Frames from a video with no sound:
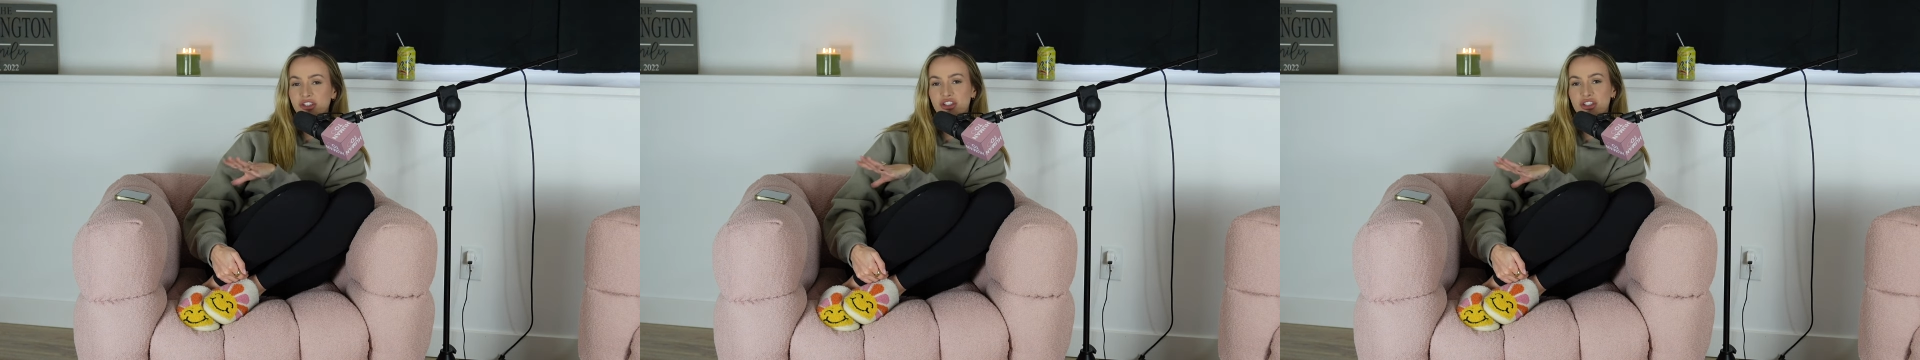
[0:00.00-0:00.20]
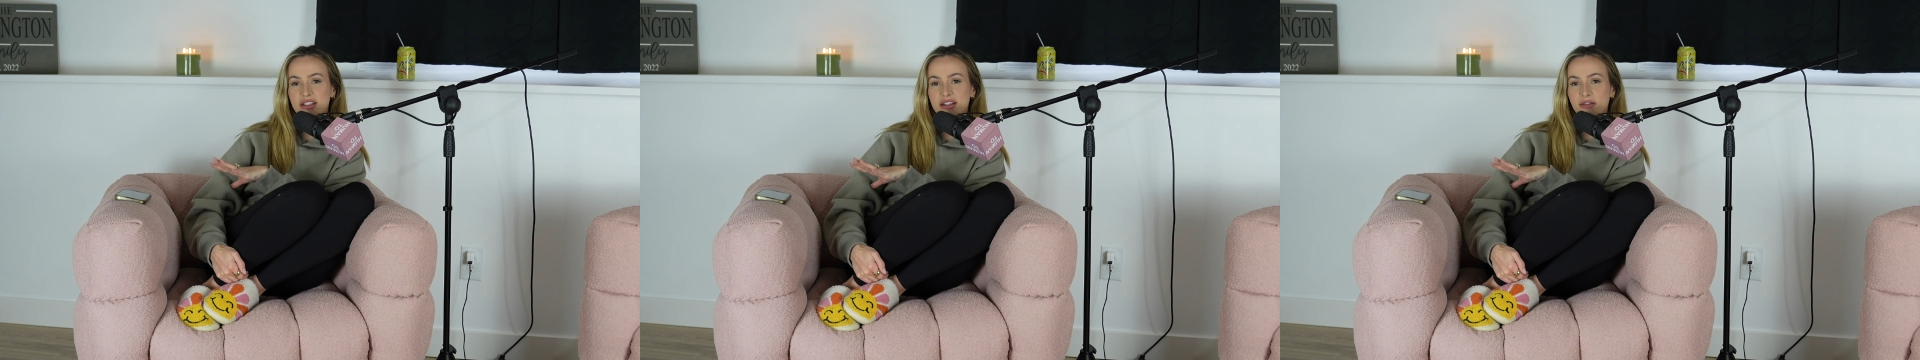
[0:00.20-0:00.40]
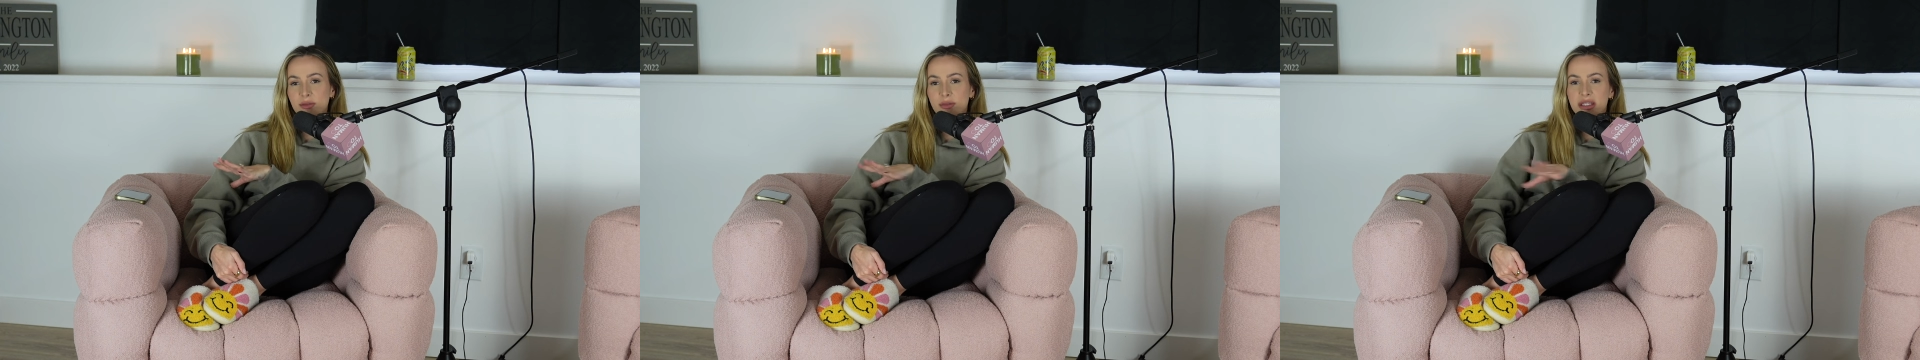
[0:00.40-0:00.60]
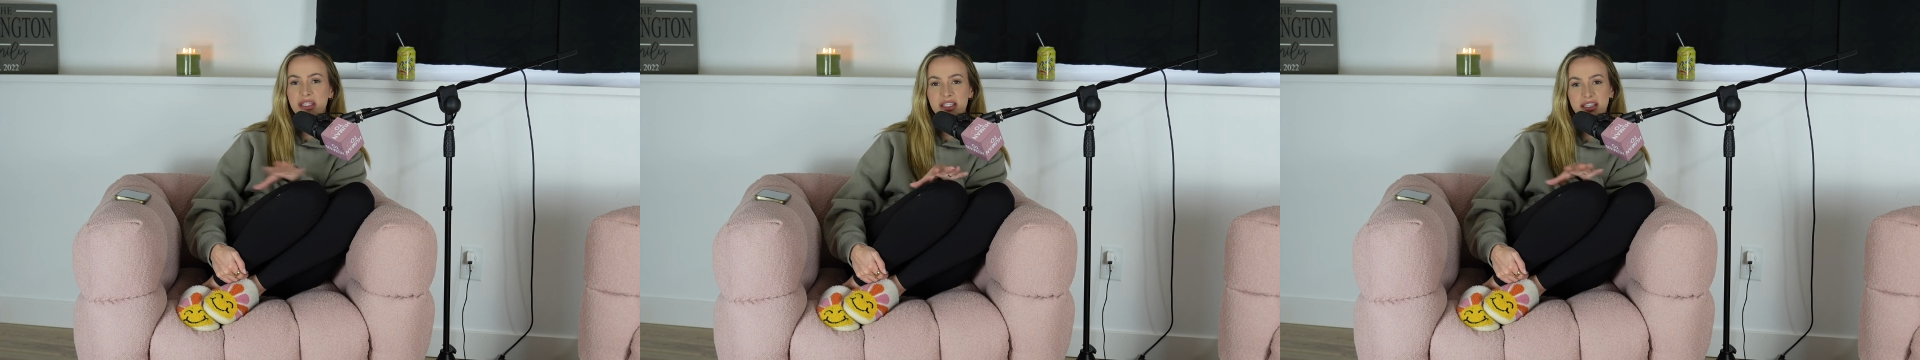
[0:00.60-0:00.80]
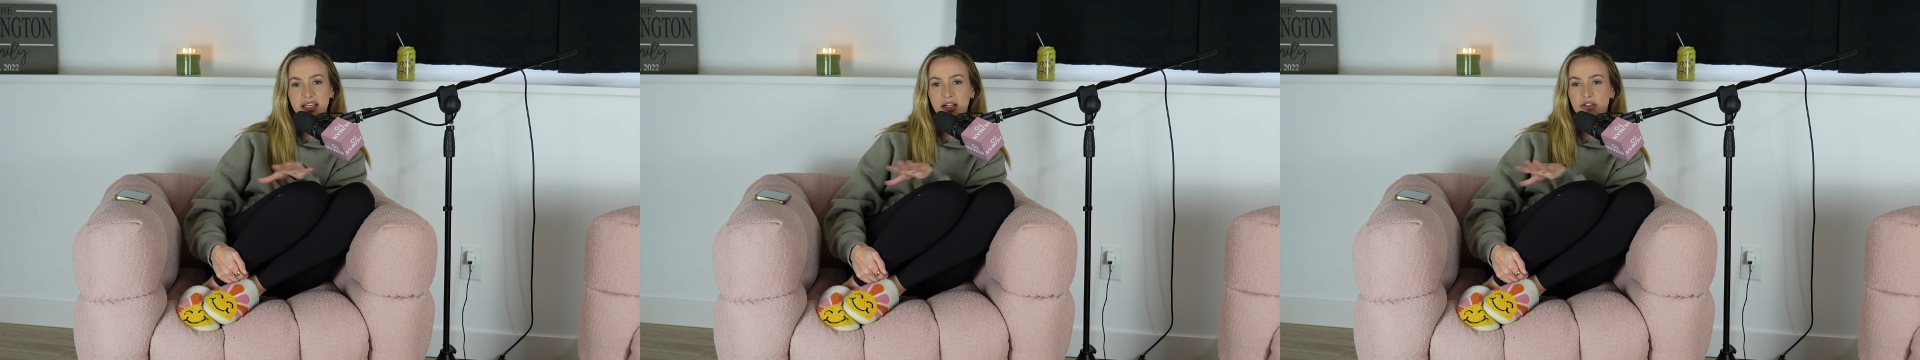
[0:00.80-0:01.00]
She's never
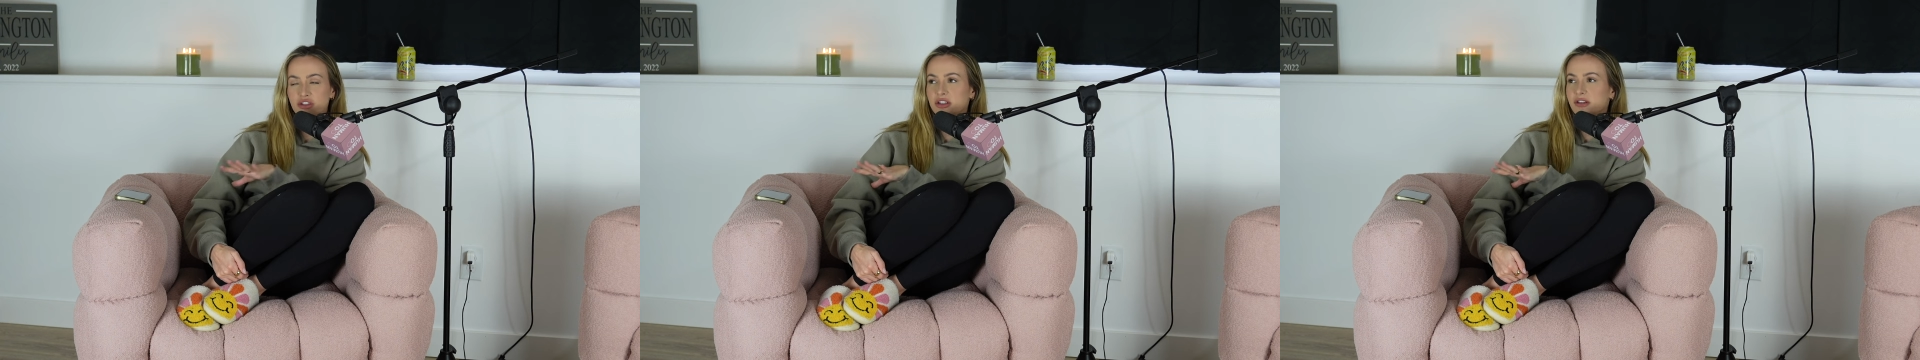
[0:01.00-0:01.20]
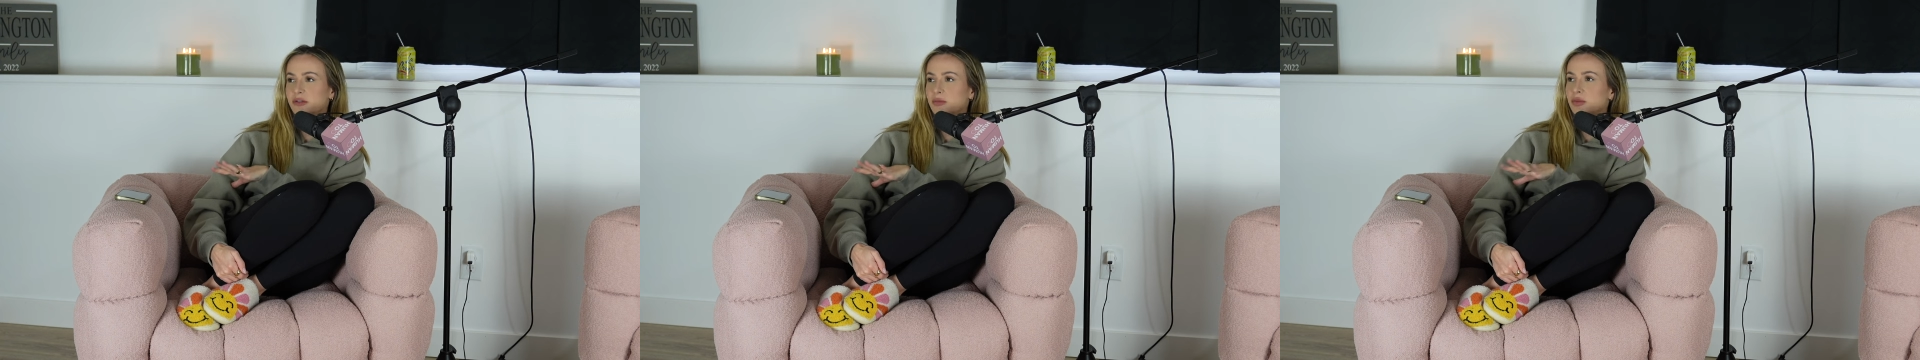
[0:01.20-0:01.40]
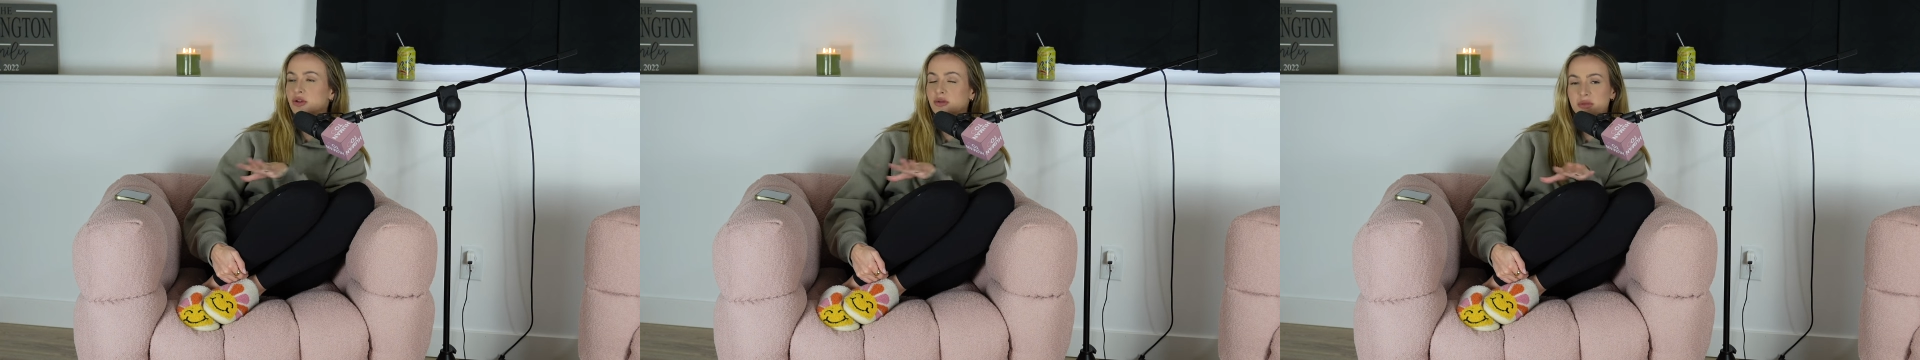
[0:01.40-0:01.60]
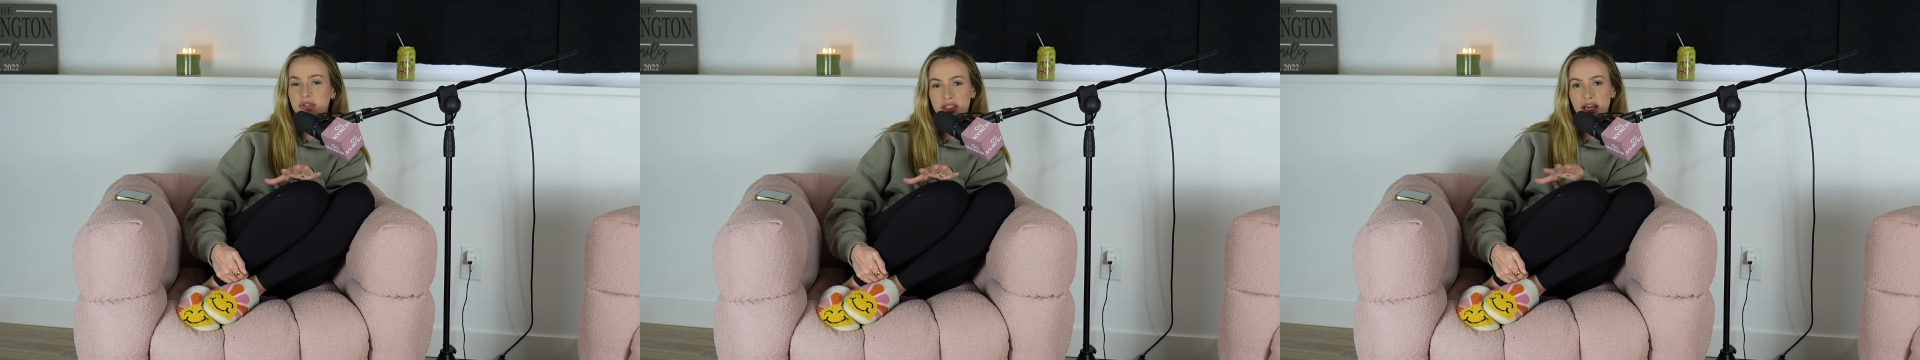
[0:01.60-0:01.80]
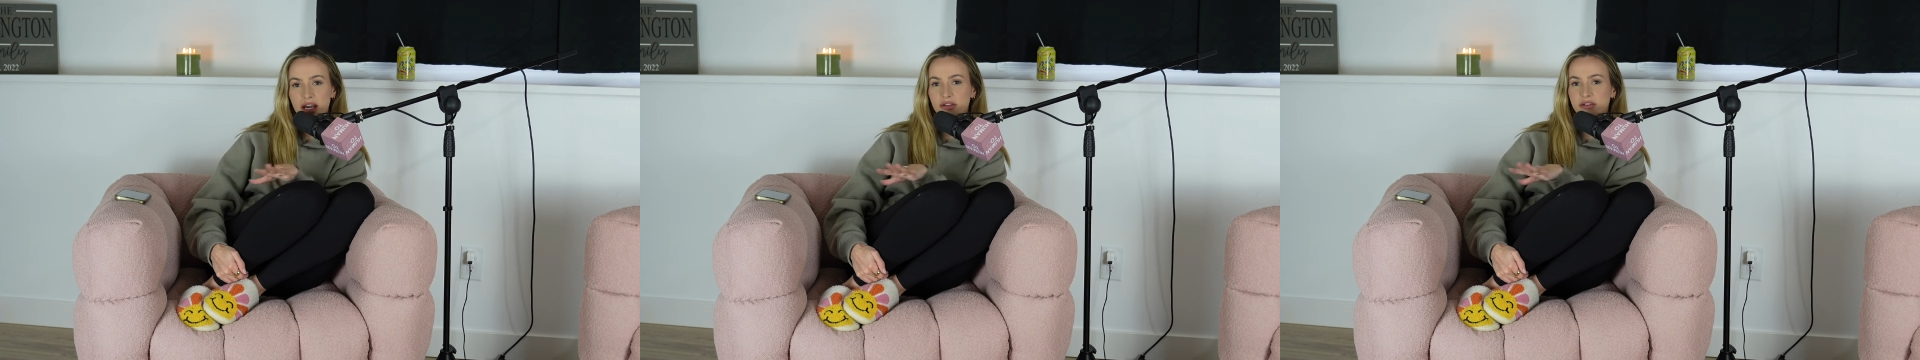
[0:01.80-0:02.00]
peed in the house. She never poops
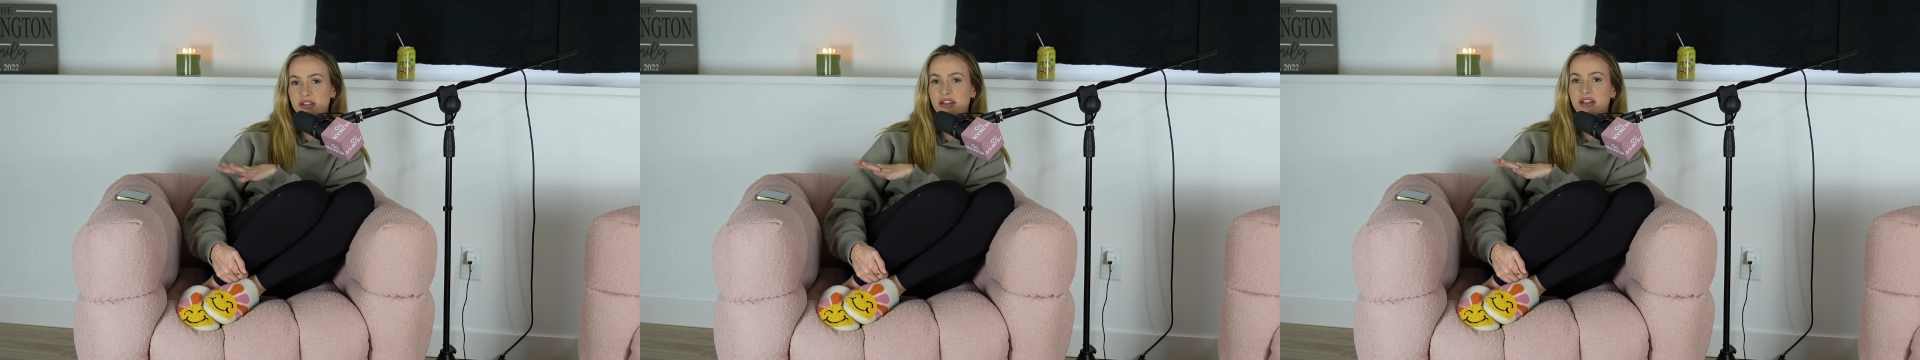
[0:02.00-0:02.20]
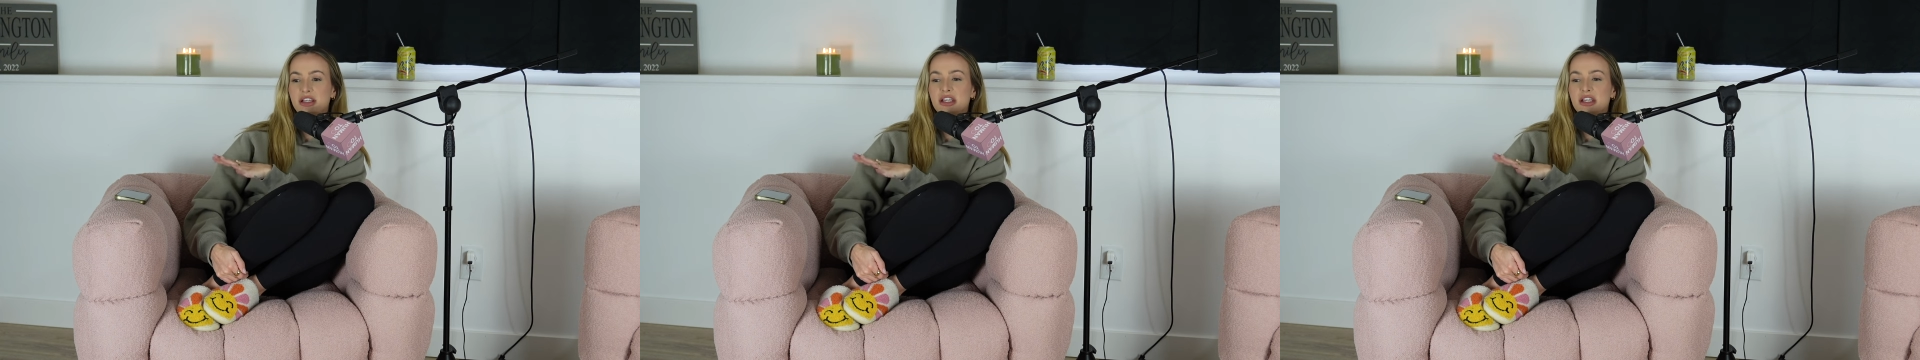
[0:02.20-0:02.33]
in the house.